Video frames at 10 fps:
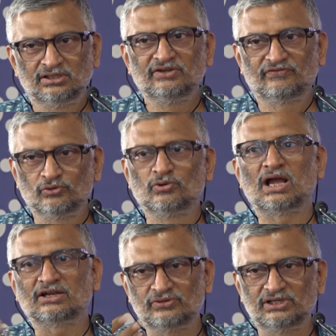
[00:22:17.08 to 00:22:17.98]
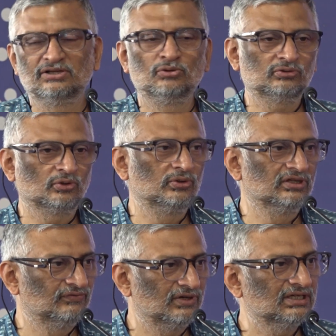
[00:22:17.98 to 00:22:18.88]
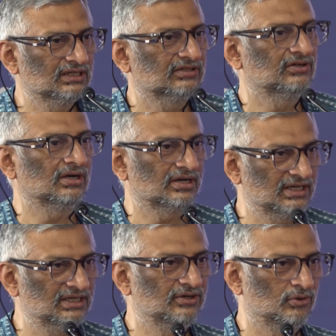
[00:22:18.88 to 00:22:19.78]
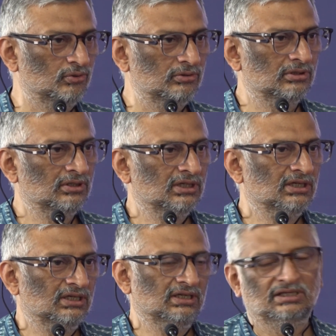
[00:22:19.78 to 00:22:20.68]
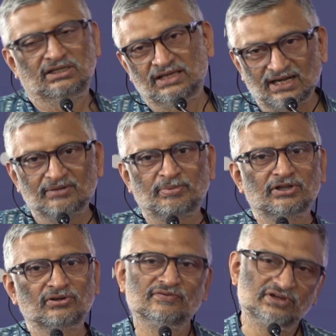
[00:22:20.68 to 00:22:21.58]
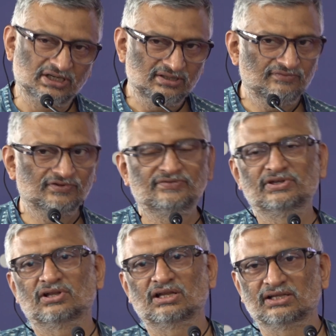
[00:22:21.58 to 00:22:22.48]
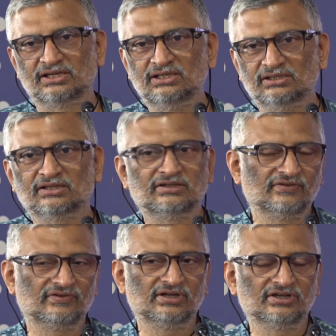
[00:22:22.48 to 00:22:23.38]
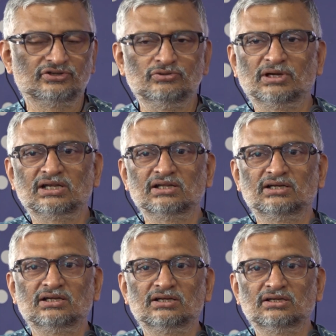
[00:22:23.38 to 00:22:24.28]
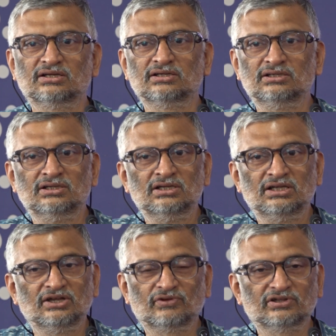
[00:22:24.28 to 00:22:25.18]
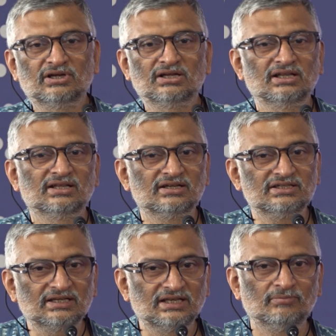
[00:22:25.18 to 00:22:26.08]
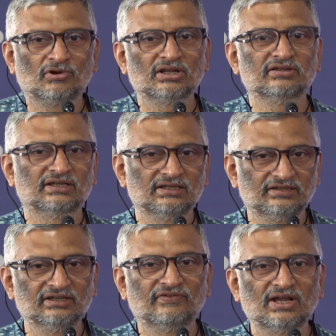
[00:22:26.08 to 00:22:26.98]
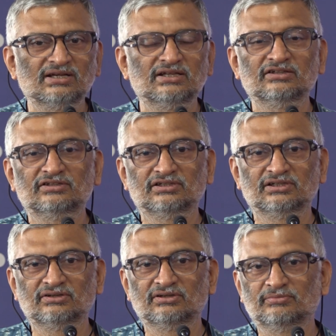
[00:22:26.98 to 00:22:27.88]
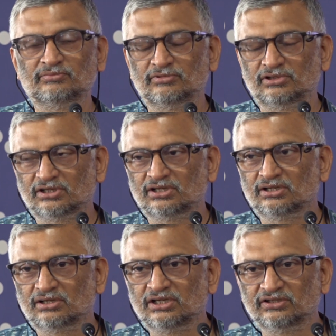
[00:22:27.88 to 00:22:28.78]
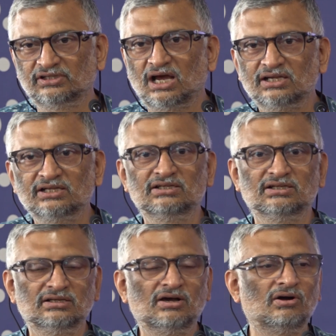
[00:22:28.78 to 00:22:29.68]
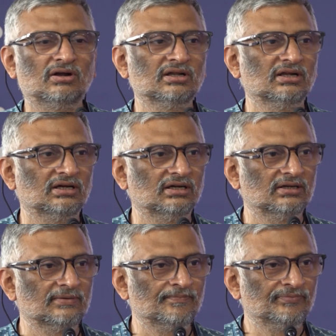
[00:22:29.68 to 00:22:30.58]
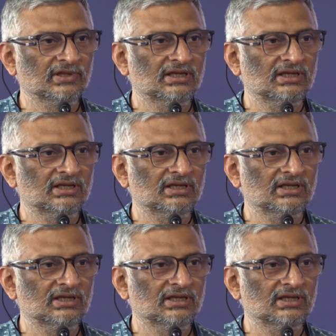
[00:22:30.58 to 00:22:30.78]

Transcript: If you actually look through his work, it's not really true. He had a particular vision, which we all agree, that's a different issue, but it was not like rejecting modern science. In fact, his article on